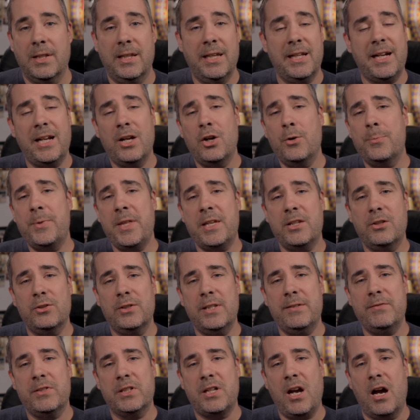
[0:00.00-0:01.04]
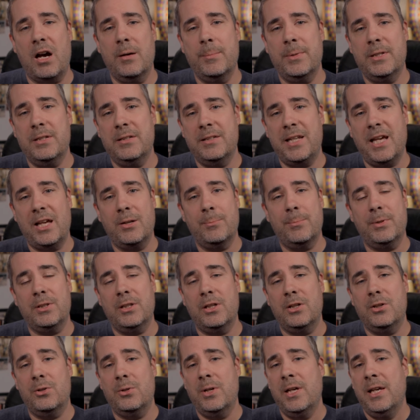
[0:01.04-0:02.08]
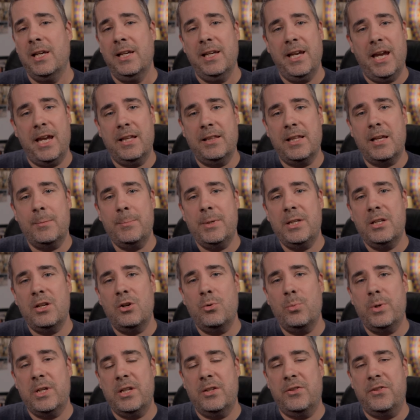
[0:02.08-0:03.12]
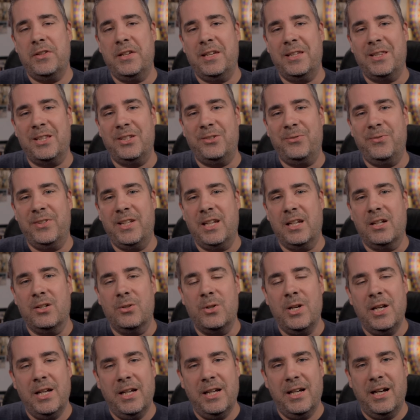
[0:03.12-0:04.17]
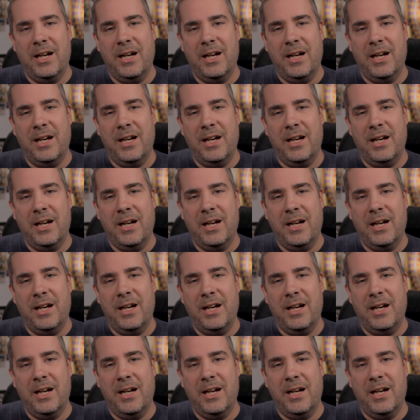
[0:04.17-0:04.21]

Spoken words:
And I hope that you'll leave a comment down below and let me know what you think of this video.